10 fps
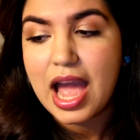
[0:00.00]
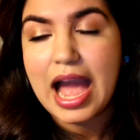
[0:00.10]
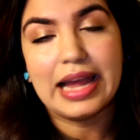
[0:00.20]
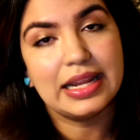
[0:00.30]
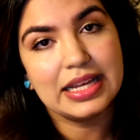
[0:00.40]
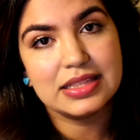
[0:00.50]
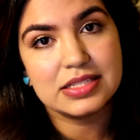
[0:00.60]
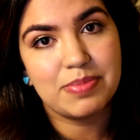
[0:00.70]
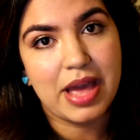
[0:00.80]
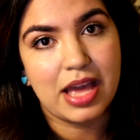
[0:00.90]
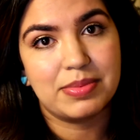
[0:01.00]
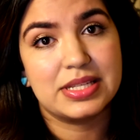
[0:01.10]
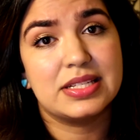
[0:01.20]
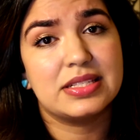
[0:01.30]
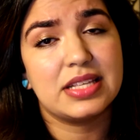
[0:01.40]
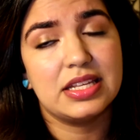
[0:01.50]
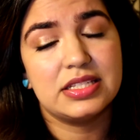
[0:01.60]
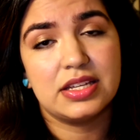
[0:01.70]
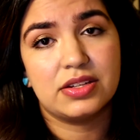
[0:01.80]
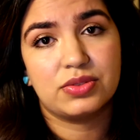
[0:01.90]
I like this bag because it's
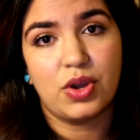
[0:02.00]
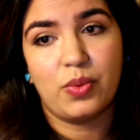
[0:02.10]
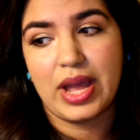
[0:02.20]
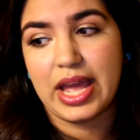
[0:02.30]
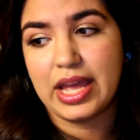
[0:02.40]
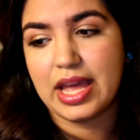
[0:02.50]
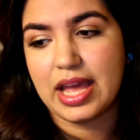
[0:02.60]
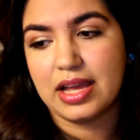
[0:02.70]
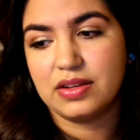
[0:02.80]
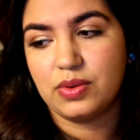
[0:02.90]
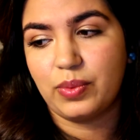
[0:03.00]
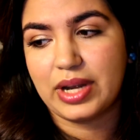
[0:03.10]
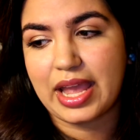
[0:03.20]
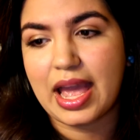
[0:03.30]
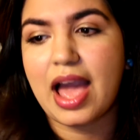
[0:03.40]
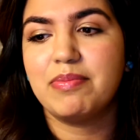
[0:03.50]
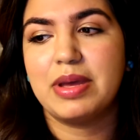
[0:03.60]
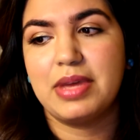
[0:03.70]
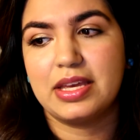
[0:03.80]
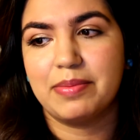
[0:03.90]
easy to throw away, and when I have
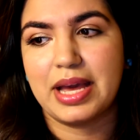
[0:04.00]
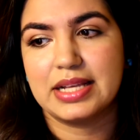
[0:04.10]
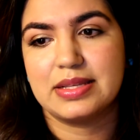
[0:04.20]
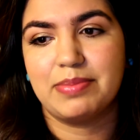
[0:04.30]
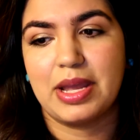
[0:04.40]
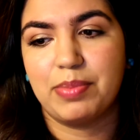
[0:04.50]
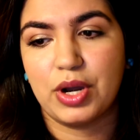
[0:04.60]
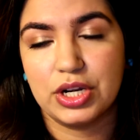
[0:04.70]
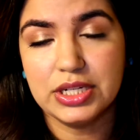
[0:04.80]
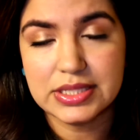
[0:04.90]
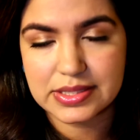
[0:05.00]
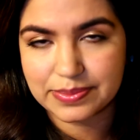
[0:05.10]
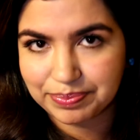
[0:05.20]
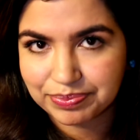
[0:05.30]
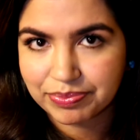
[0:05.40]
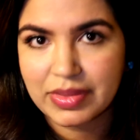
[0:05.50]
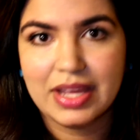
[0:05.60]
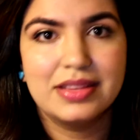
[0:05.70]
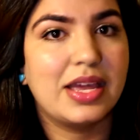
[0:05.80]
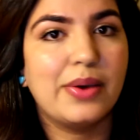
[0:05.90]
my makeup bags in my purse,
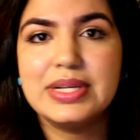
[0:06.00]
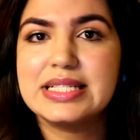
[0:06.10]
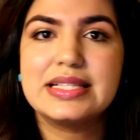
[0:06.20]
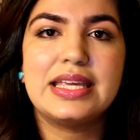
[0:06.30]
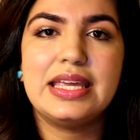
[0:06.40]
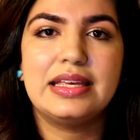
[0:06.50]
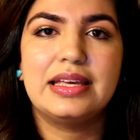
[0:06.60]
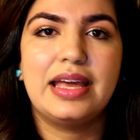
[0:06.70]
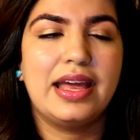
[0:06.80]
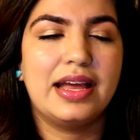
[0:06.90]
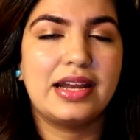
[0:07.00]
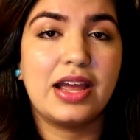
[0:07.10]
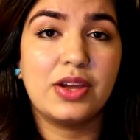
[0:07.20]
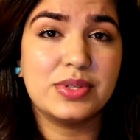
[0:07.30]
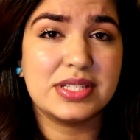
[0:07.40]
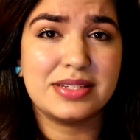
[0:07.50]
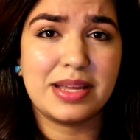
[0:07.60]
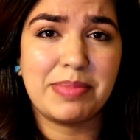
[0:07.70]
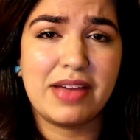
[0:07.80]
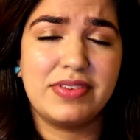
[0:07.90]
they always leak and I always end
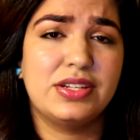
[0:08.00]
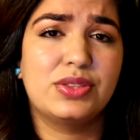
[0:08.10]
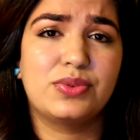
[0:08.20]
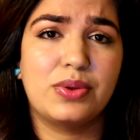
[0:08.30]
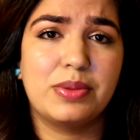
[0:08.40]
up having to throw